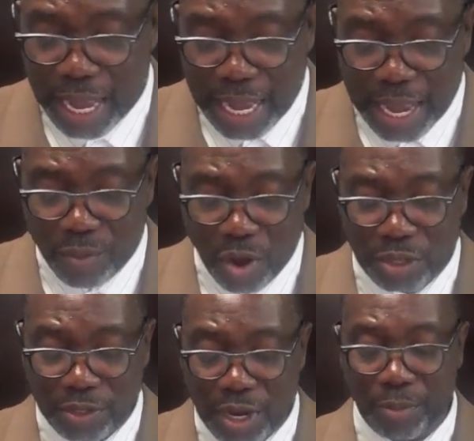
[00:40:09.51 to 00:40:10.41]
He
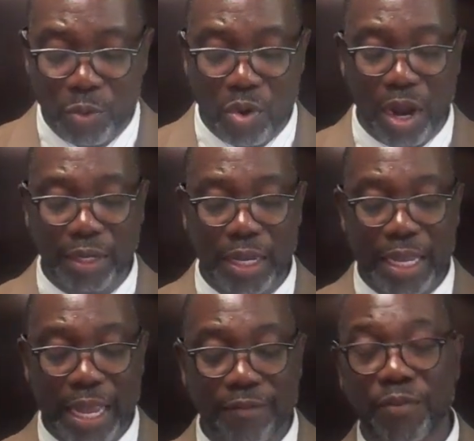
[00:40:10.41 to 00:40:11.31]
wants, number one,
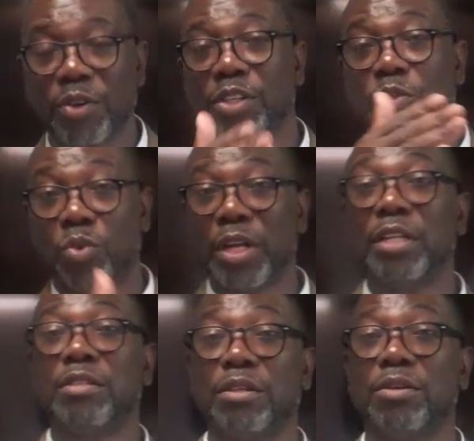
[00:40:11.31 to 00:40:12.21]
in verses 1
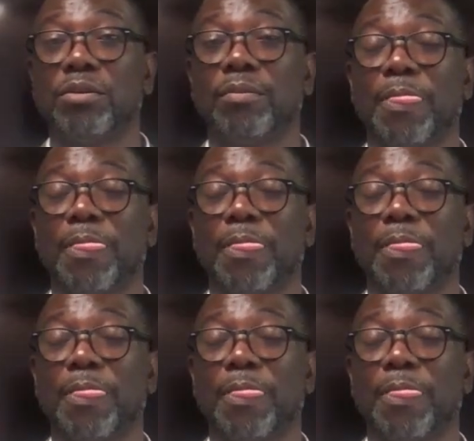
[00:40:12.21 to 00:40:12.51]
and 2,